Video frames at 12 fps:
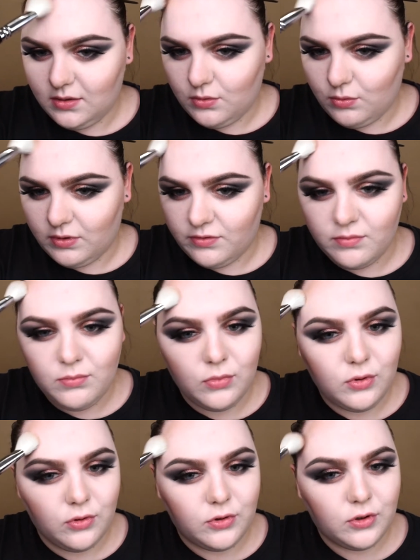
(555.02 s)
with
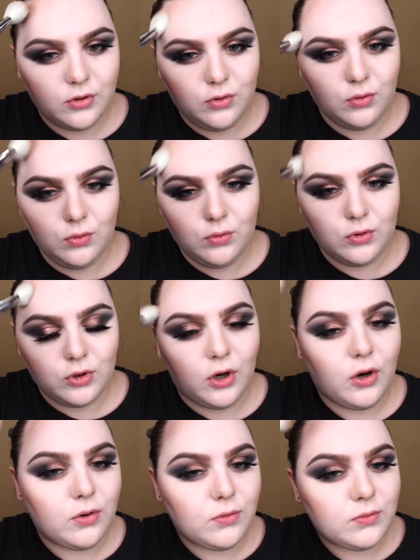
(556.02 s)
more cool
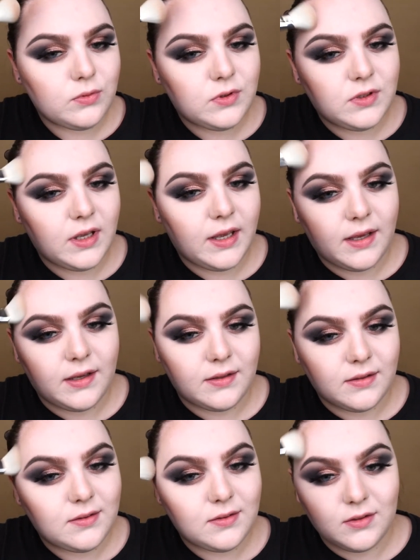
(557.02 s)
toned
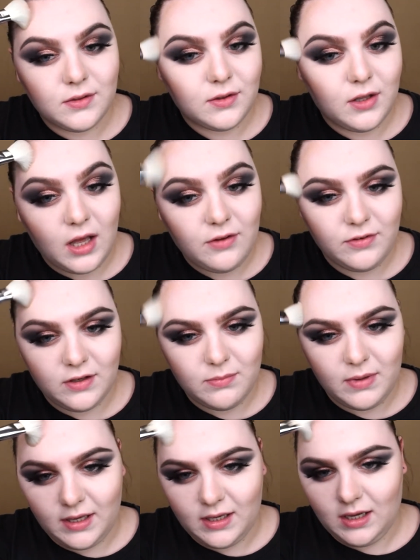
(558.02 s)
and graphic
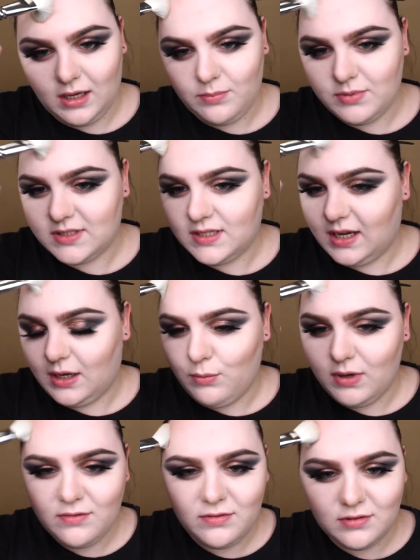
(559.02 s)
makeups.
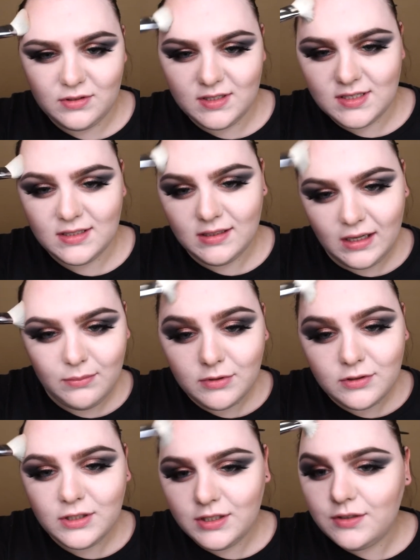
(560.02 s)
However,
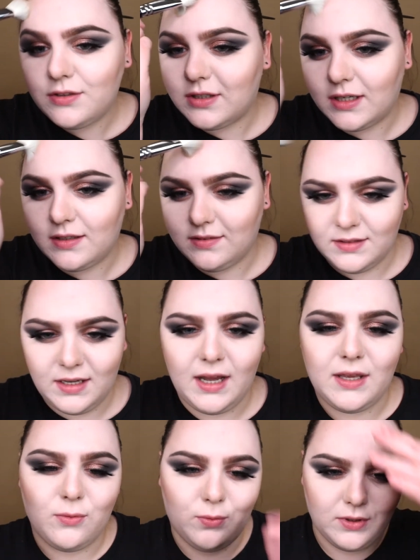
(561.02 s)
disclaimer here, and
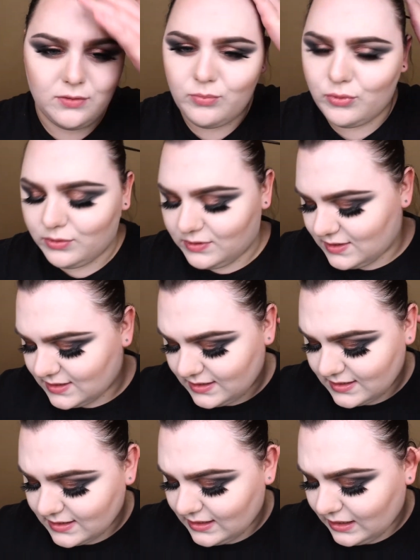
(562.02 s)
I will put this
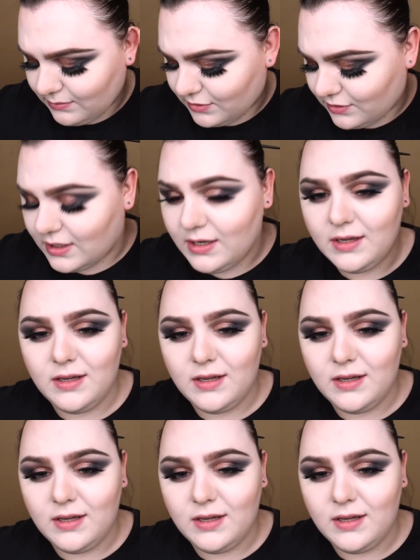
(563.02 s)
disclaimer